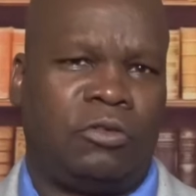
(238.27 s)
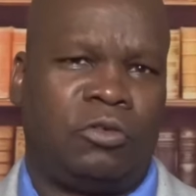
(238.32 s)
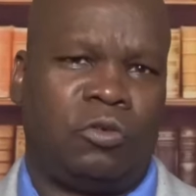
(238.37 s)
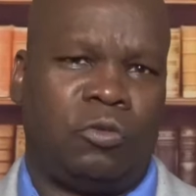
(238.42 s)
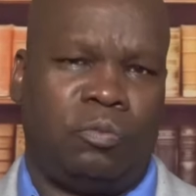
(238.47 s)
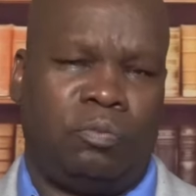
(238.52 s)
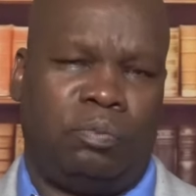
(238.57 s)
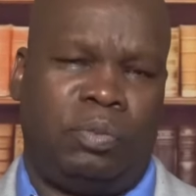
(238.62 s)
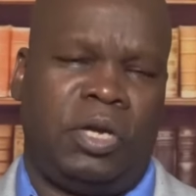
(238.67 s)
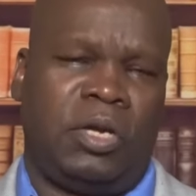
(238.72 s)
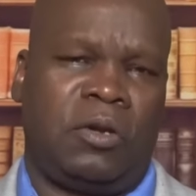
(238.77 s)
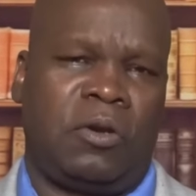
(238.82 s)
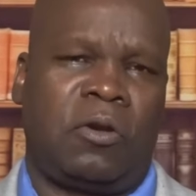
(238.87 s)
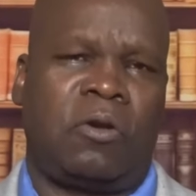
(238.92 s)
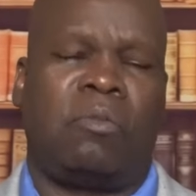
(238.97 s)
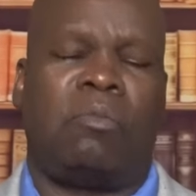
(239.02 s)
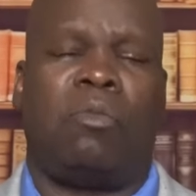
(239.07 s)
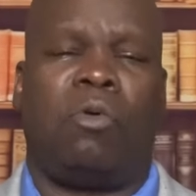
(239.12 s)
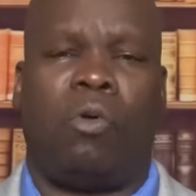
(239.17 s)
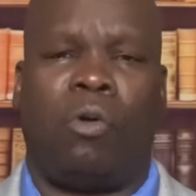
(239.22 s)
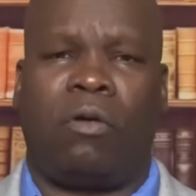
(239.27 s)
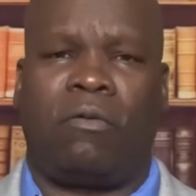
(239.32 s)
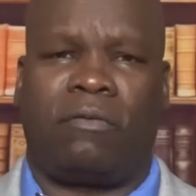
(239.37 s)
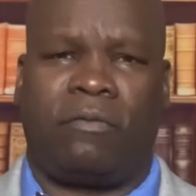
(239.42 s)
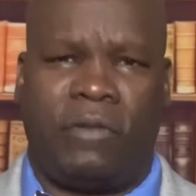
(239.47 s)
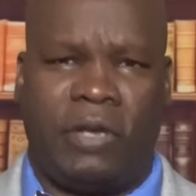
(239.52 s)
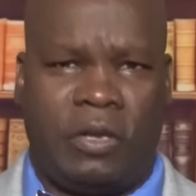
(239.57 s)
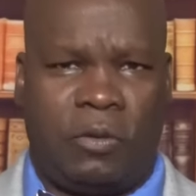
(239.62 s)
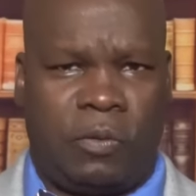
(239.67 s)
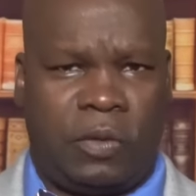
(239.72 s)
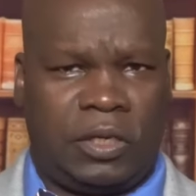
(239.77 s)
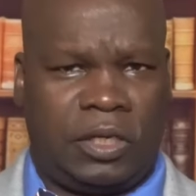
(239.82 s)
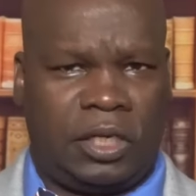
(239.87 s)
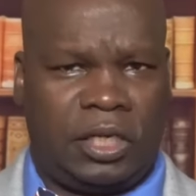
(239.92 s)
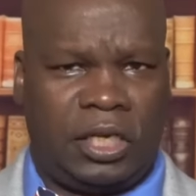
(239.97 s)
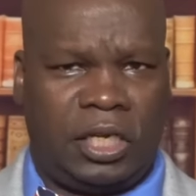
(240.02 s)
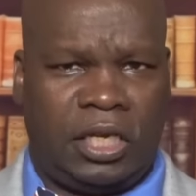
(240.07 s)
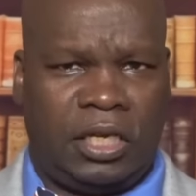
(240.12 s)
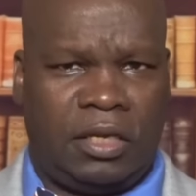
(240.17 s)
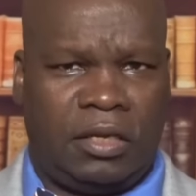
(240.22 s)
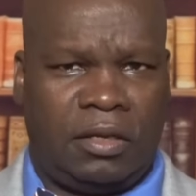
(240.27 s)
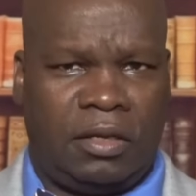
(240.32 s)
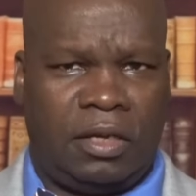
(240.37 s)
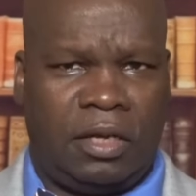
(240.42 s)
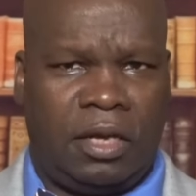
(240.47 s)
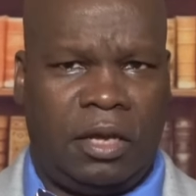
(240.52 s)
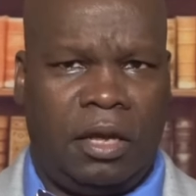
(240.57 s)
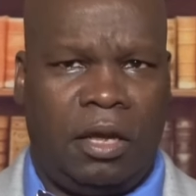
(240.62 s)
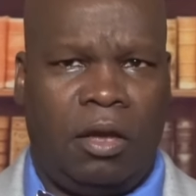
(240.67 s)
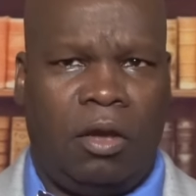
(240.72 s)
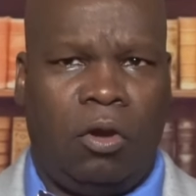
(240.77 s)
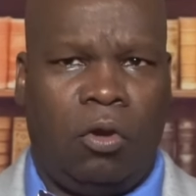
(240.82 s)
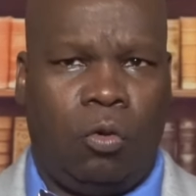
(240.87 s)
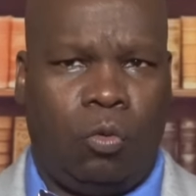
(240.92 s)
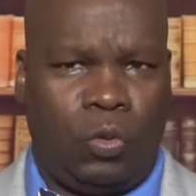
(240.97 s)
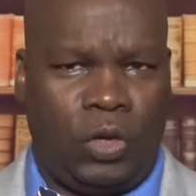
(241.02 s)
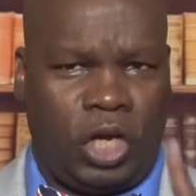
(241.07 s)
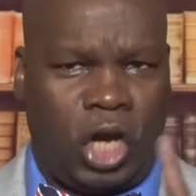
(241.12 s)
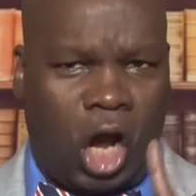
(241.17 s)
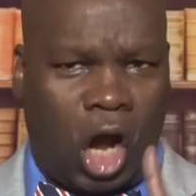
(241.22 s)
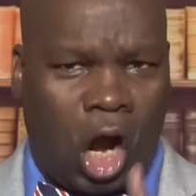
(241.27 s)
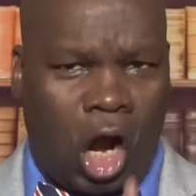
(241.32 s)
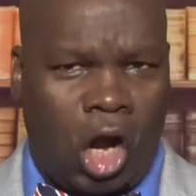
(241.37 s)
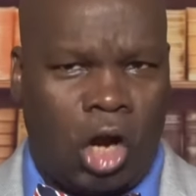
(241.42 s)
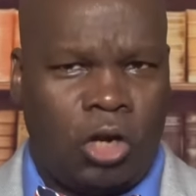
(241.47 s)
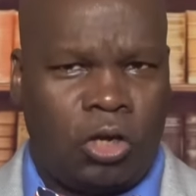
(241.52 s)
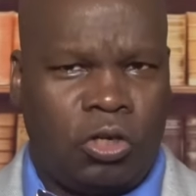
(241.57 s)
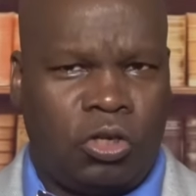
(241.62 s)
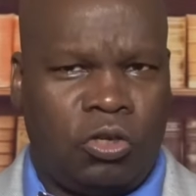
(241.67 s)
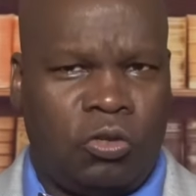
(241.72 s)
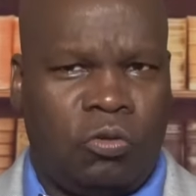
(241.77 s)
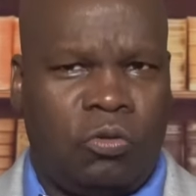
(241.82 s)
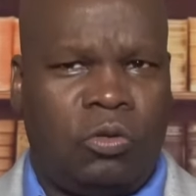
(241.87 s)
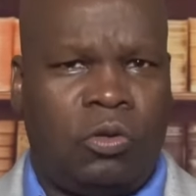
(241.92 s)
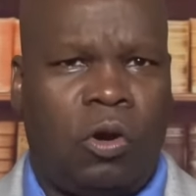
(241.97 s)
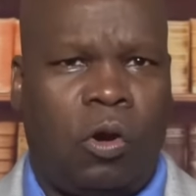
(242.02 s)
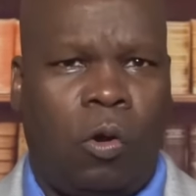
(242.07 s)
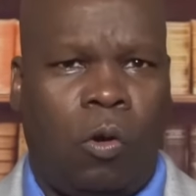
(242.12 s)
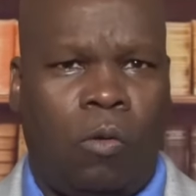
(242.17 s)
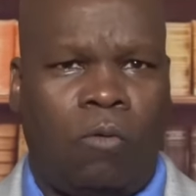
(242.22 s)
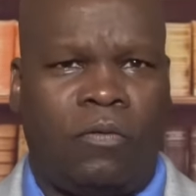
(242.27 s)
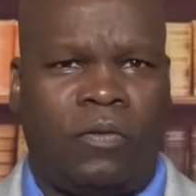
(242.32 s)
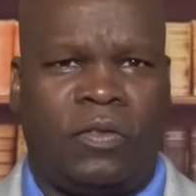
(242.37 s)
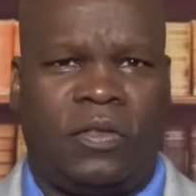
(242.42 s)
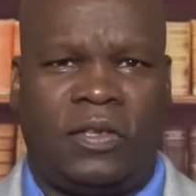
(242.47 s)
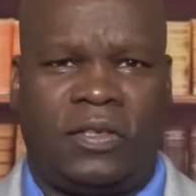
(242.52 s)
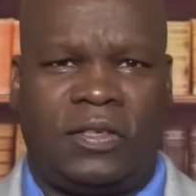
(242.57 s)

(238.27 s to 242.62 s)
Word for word: to bicker more frequently. We argued over the